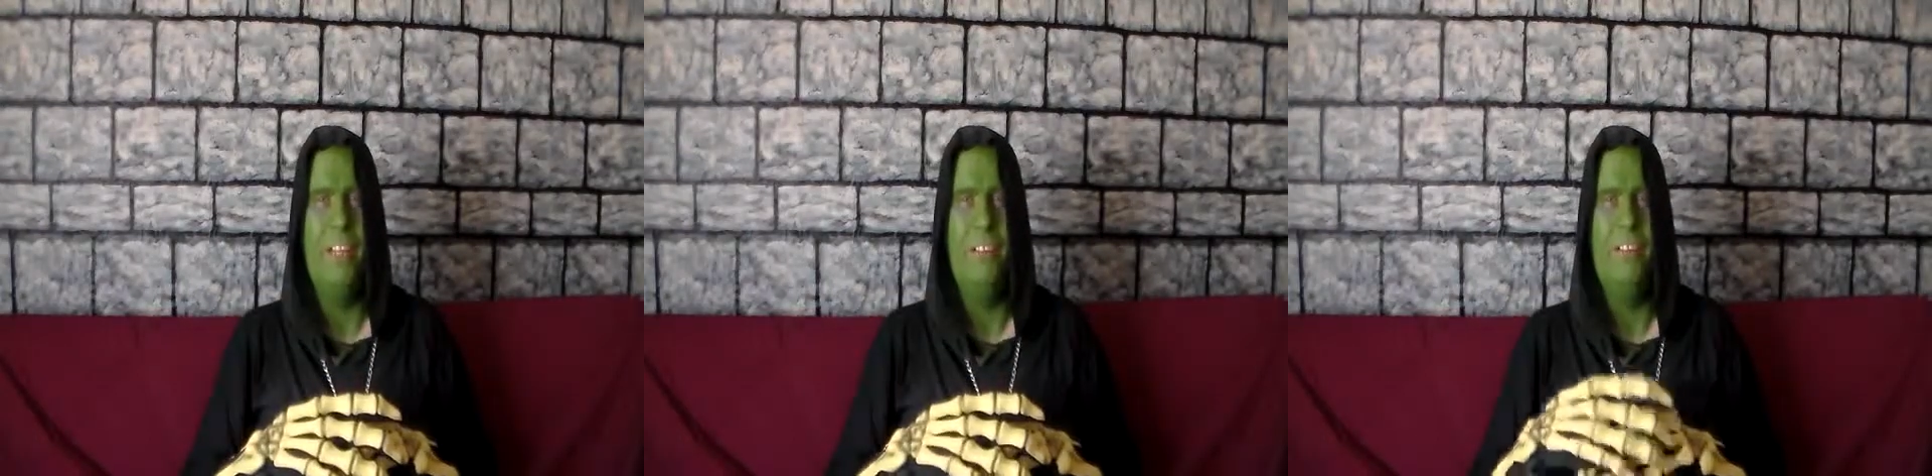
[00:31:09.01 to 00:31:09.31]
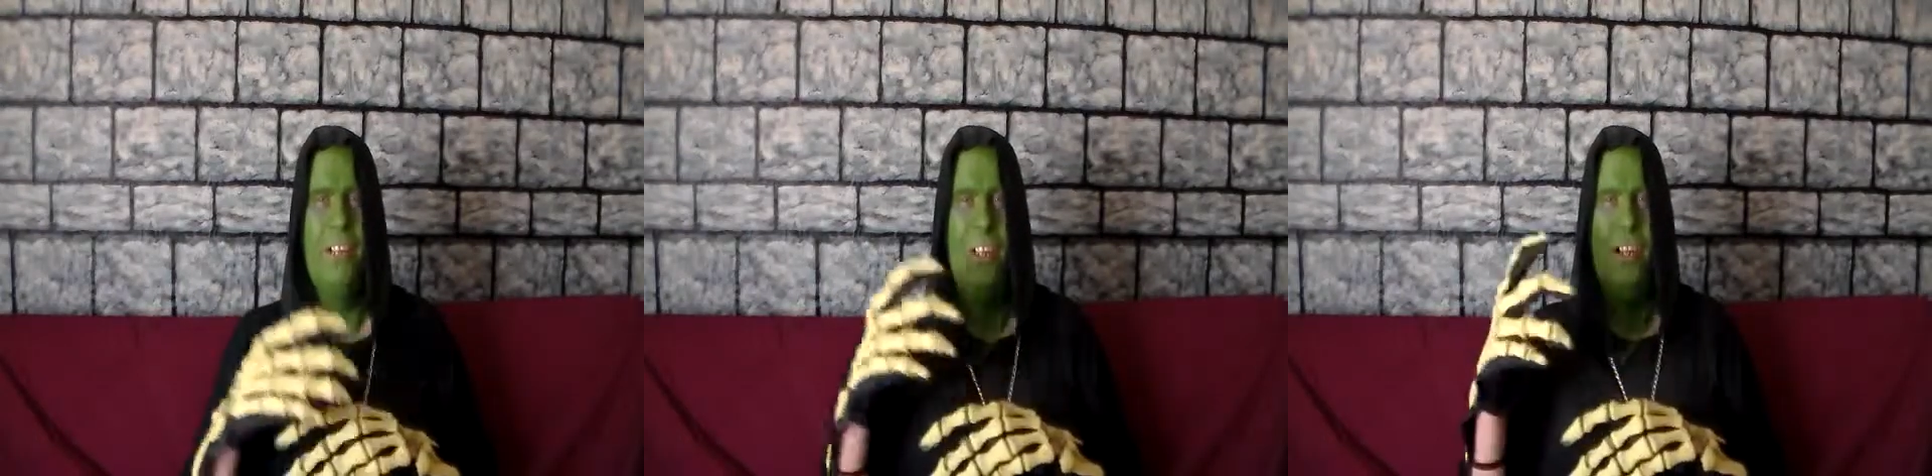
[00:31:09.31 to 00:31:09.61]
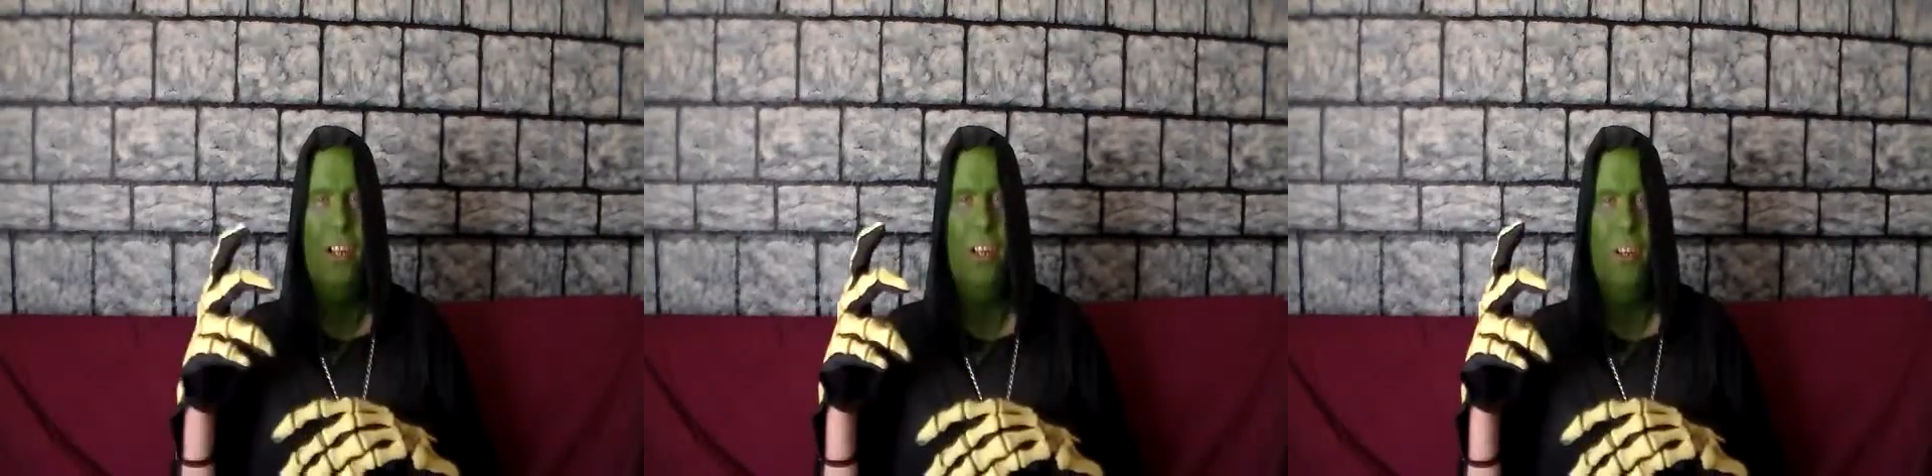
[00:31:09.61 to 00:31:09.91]
And
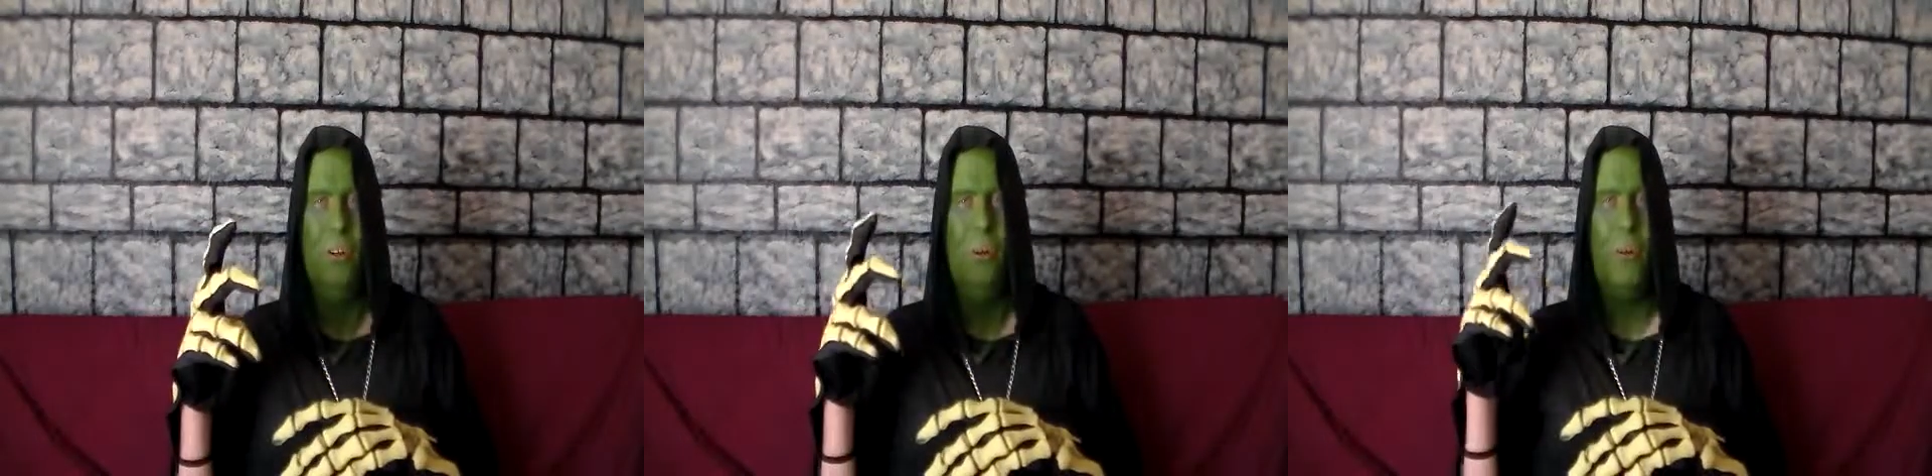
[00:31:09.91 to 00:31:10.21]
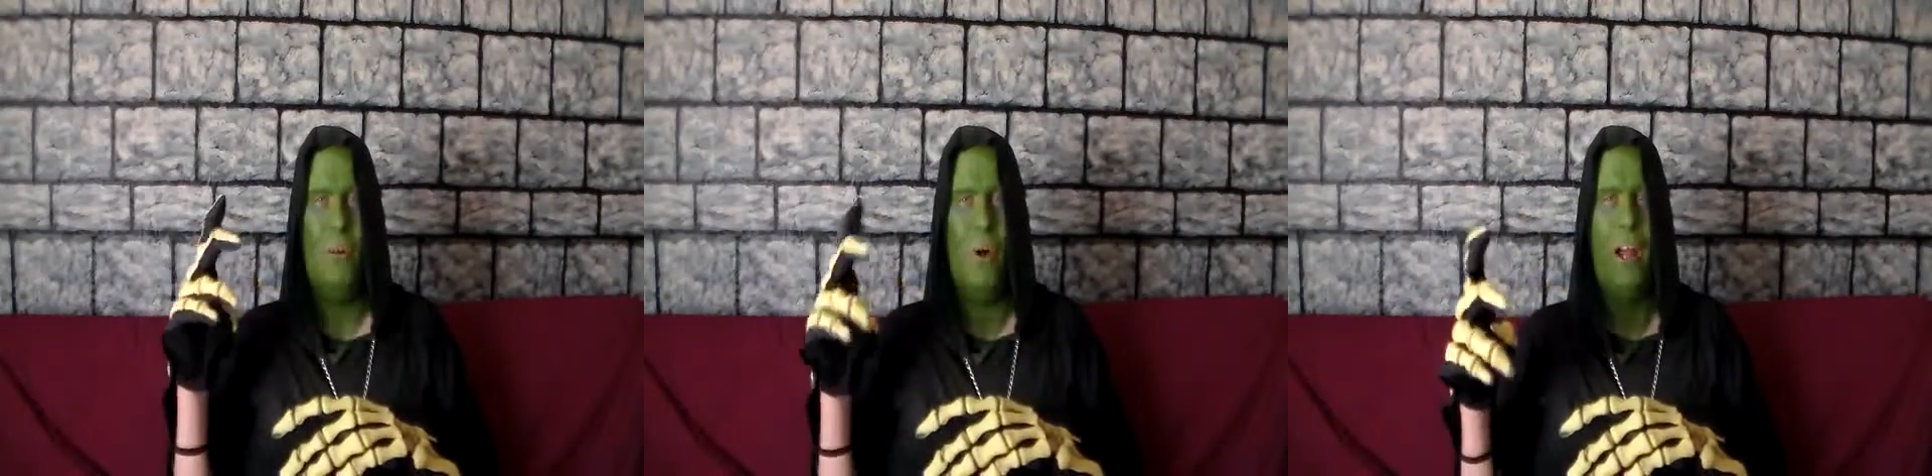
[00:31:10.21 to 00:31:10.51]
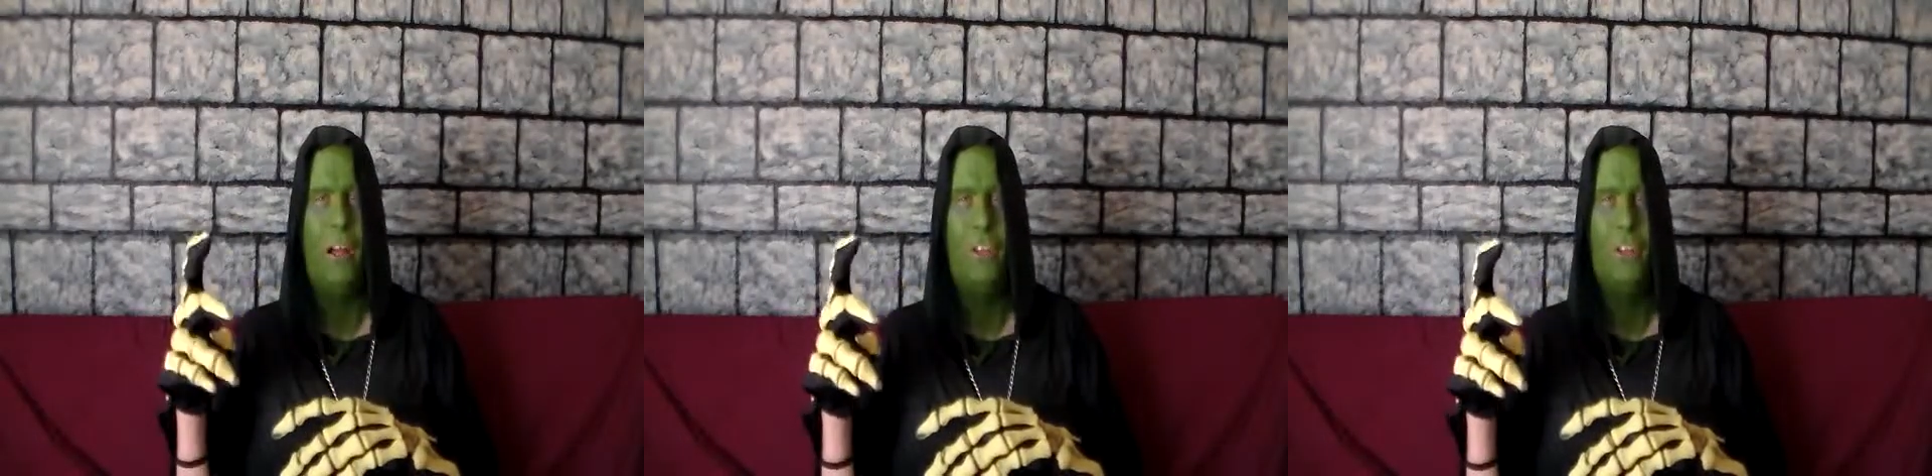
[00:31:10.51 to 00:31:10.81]
you know,
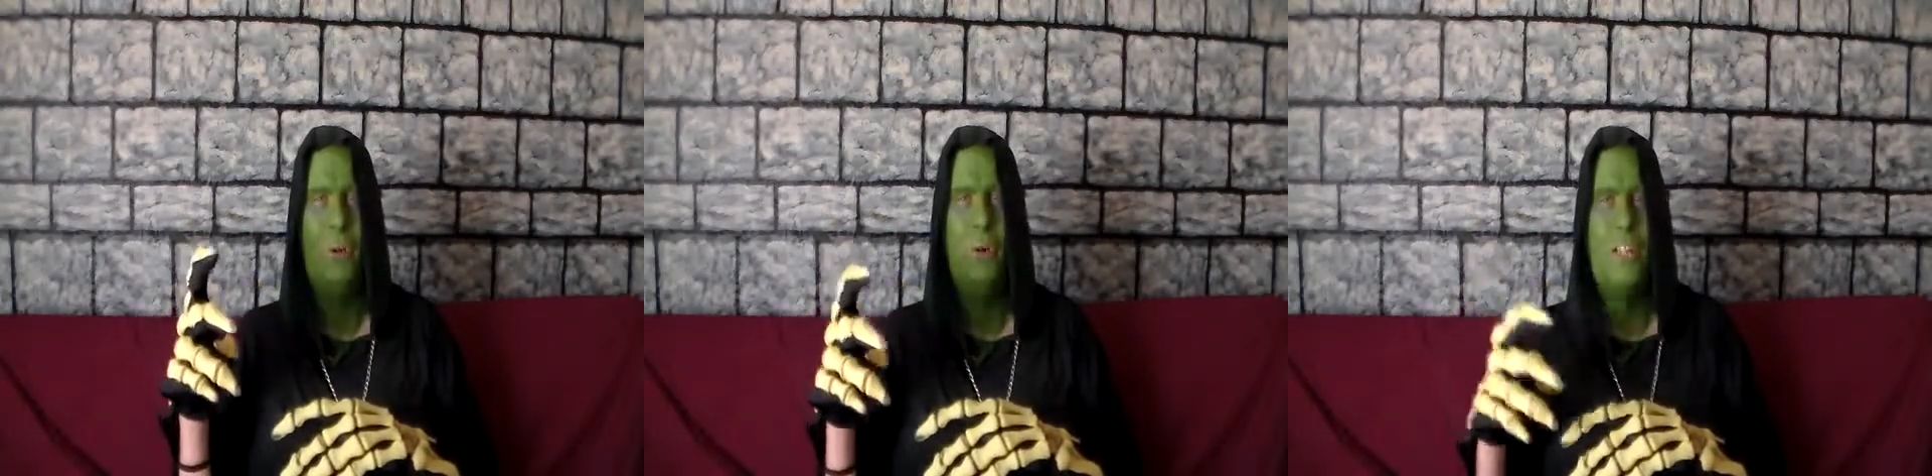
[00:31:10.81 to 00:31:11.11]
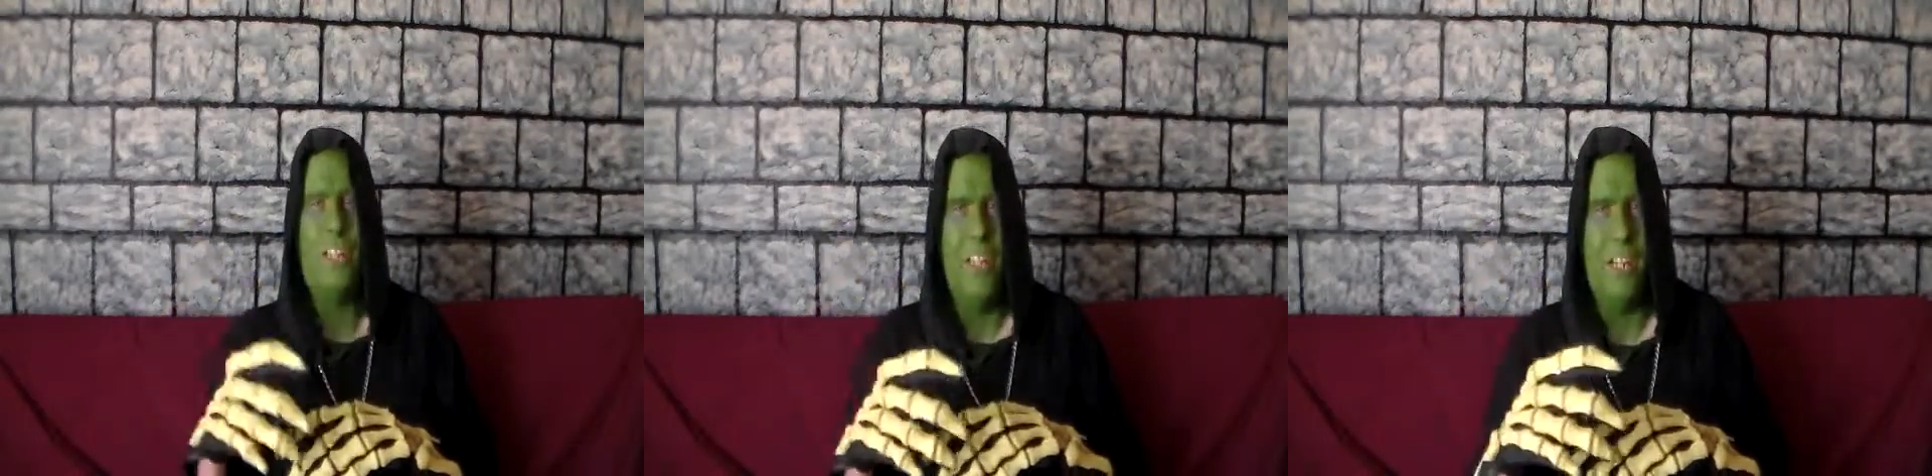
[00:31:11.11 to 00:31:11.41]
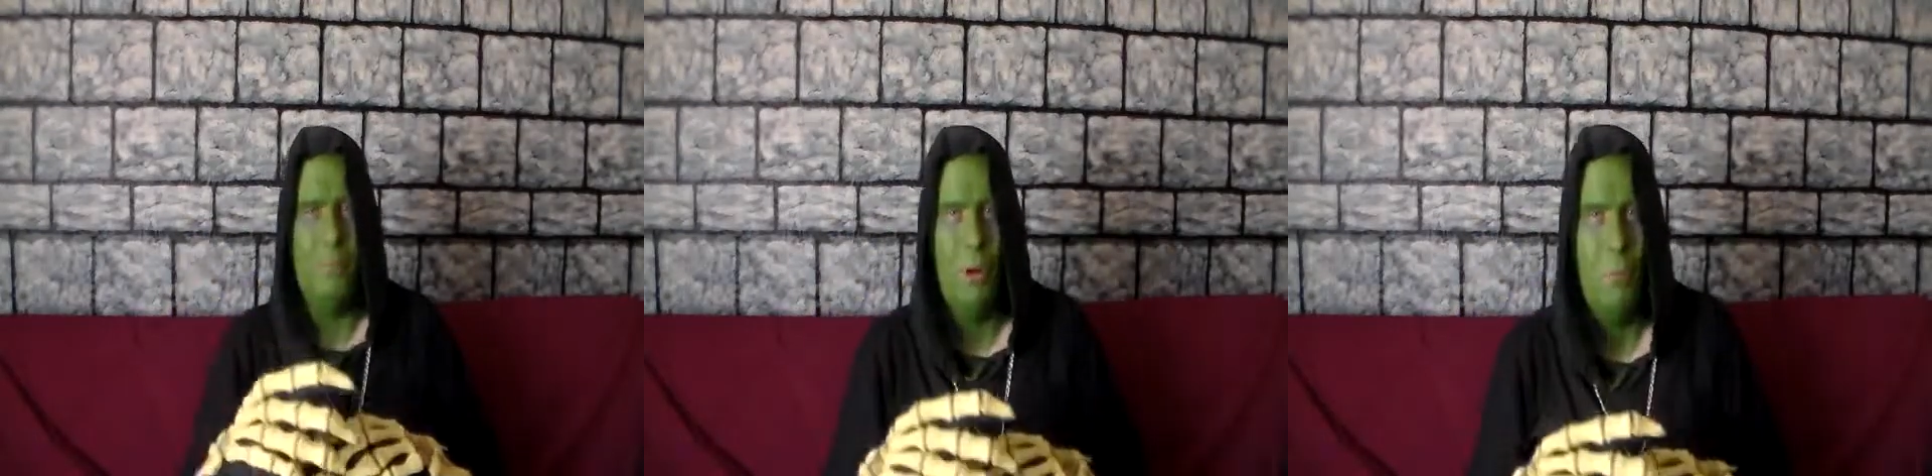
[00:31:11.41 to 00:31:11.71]
I also want to
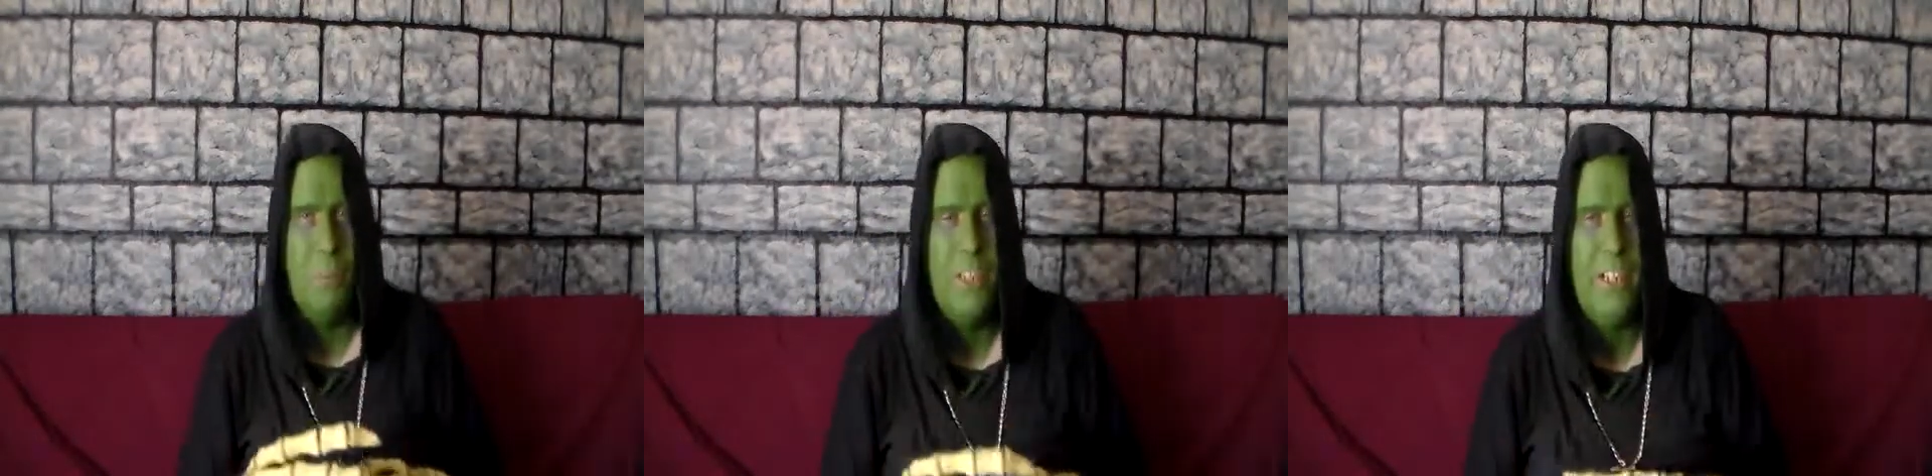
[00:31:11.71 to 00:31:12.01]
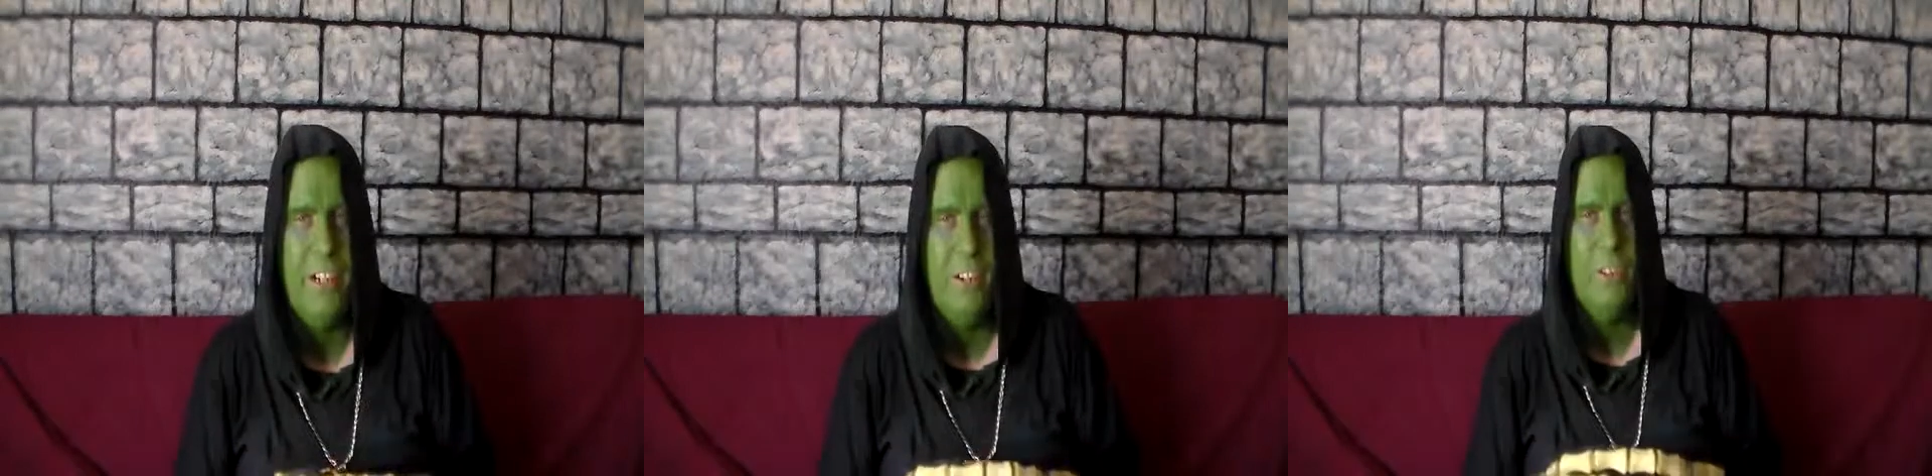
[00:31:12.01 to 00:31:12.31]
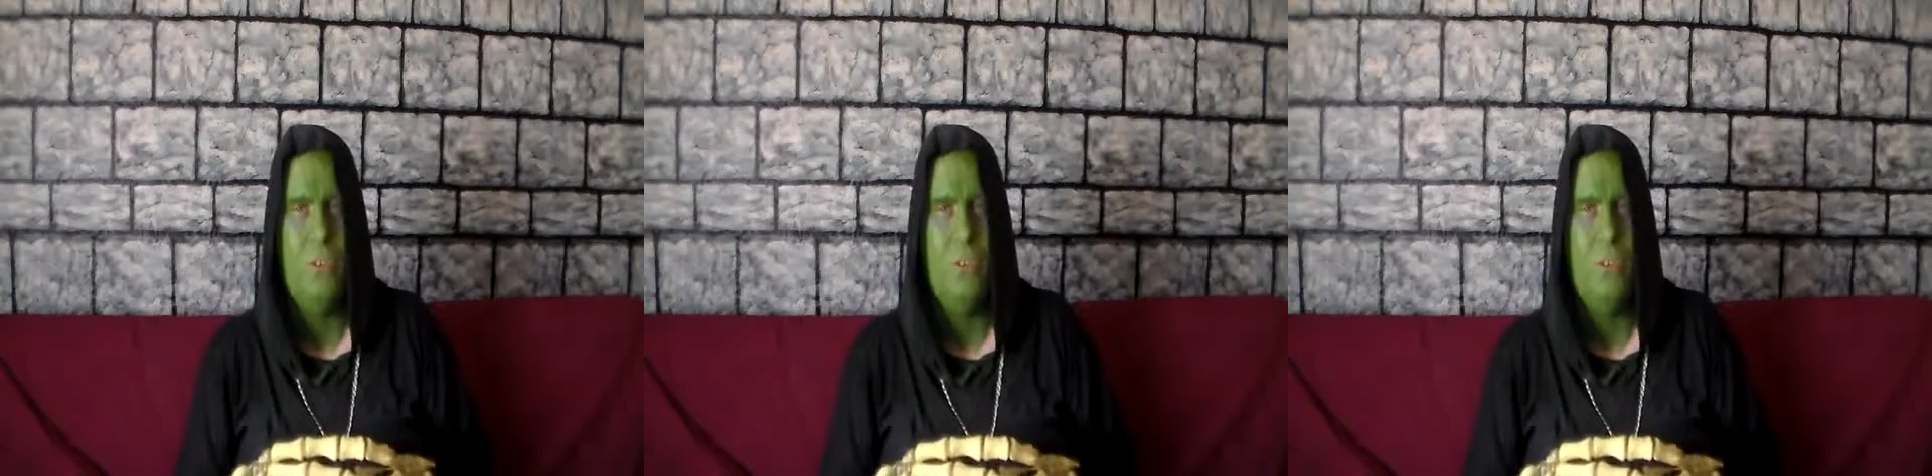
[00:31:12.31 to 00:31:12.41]
take a moment here